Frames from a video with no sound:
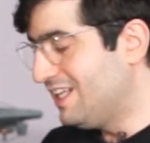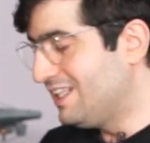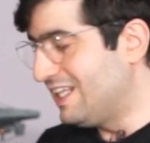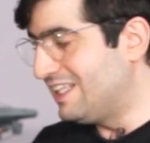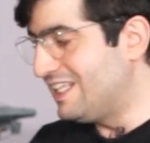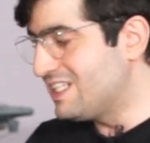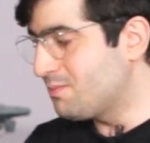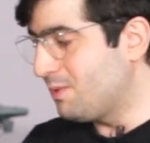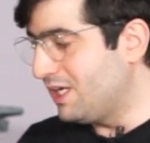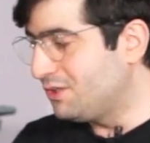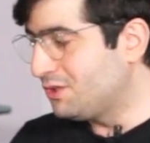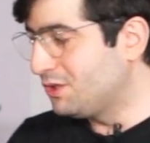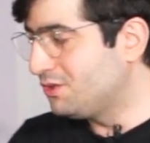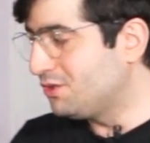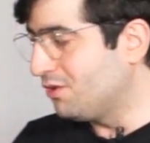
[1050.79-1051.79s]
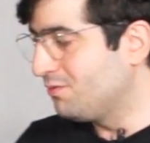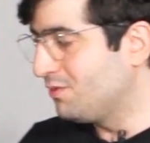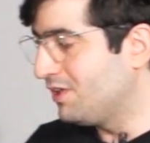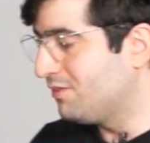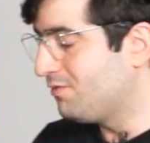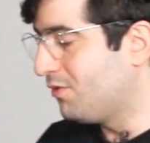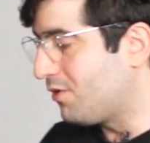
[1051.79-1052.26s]
The display True Tone
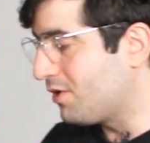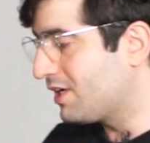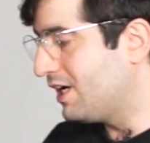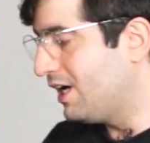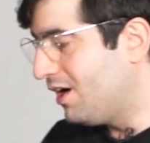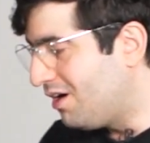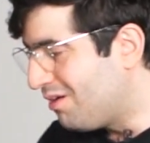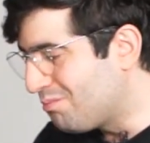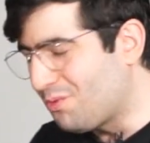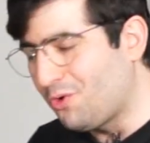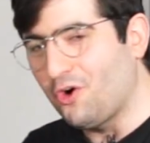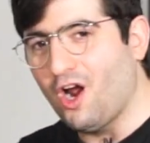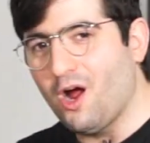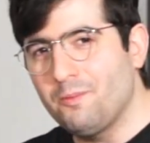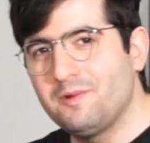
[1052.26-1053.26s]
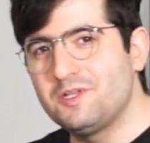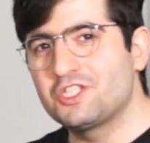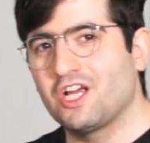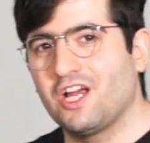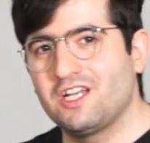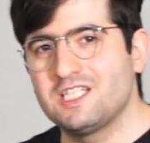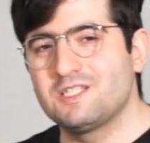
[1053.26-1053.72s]
wouldn't work. Probably
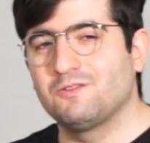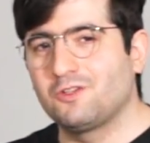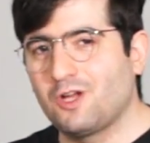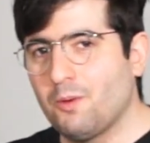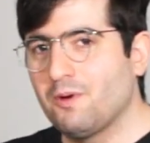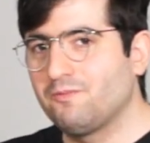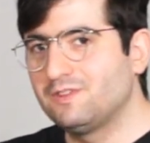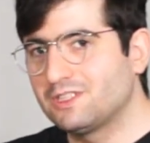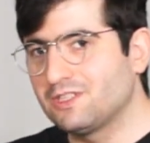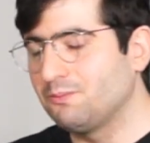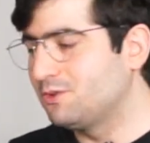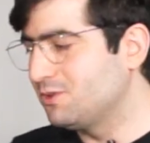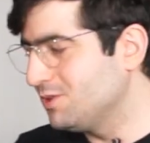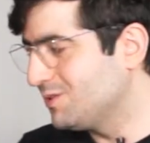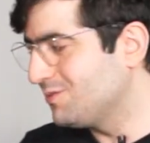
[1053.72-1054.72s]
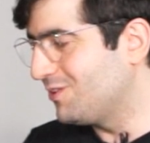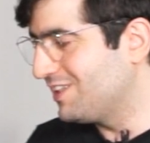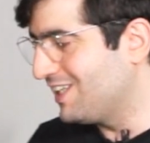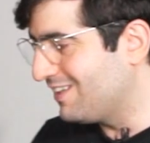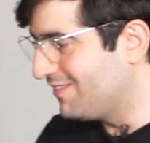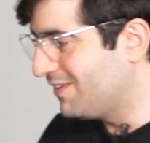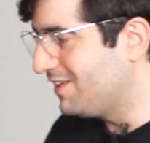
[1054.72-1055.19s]
Chinese would come up with some tools for
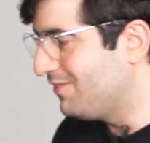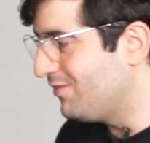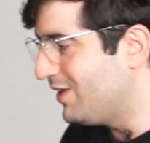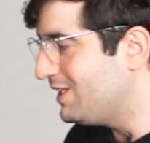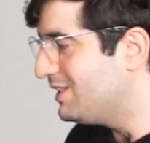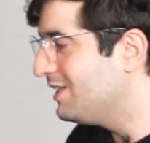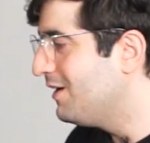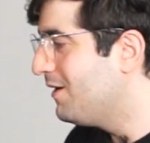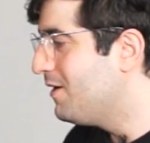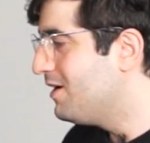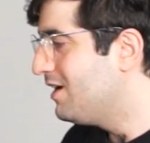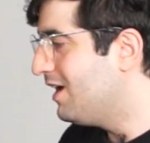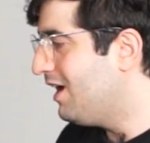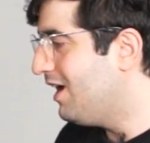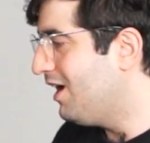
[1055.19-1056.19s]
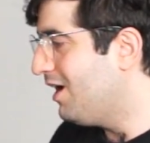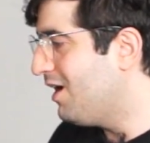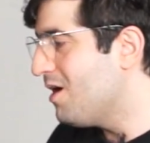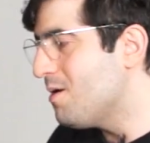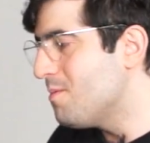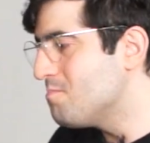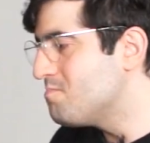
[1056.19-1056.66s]
that. They will wait.
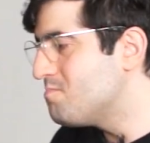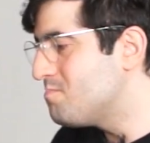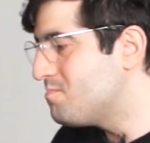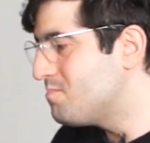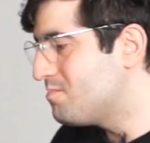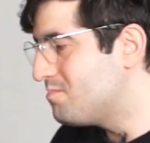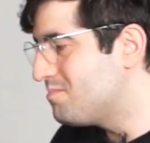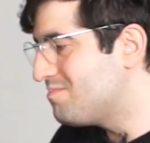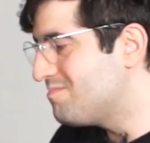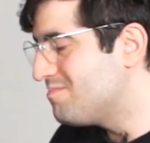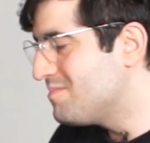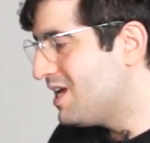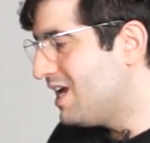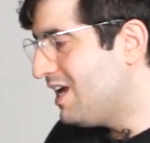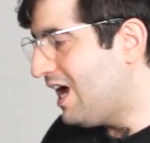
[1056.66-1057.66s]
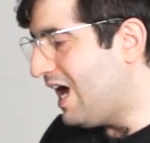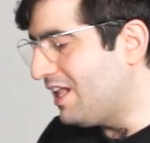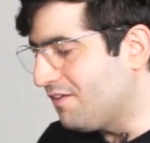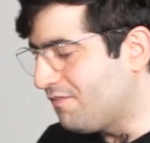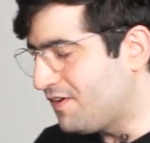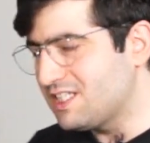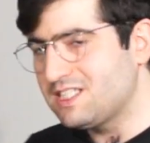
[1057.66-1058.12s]
And
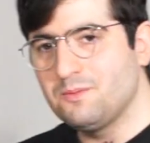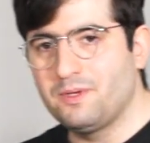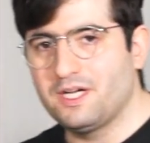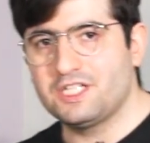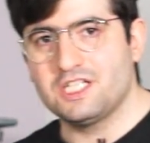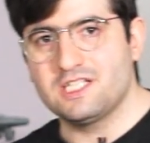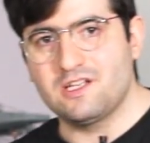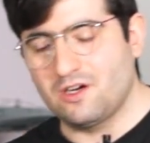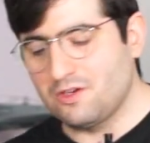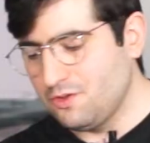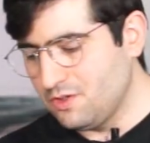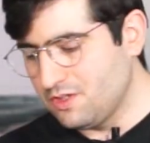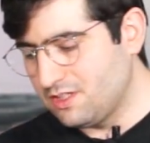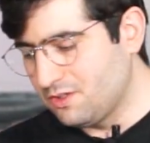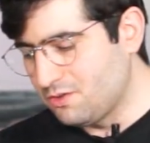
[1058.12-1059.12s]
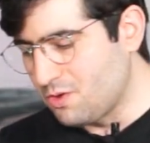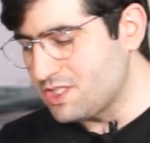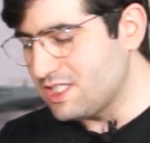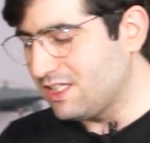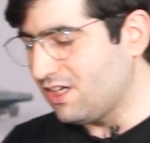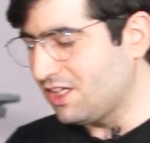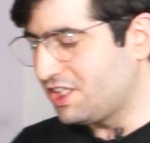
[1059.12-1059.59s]
the first impressions are good.
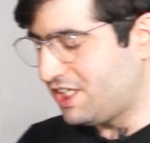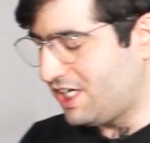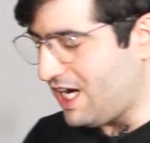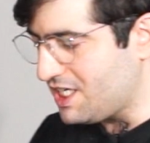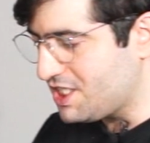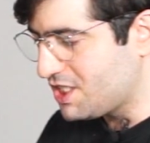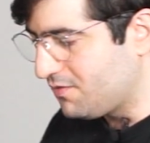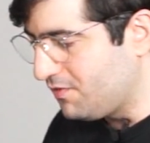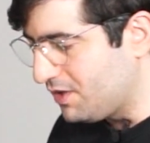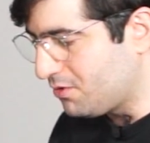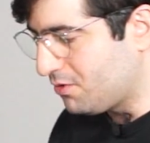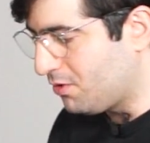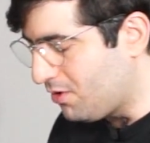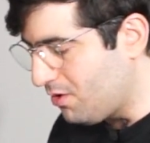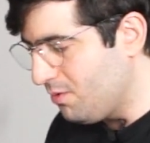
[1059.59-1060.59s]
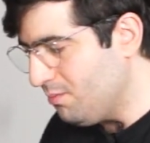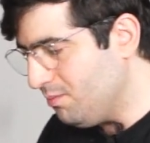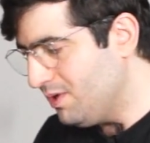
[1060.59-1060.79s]
Rosetta crashed with Chrome.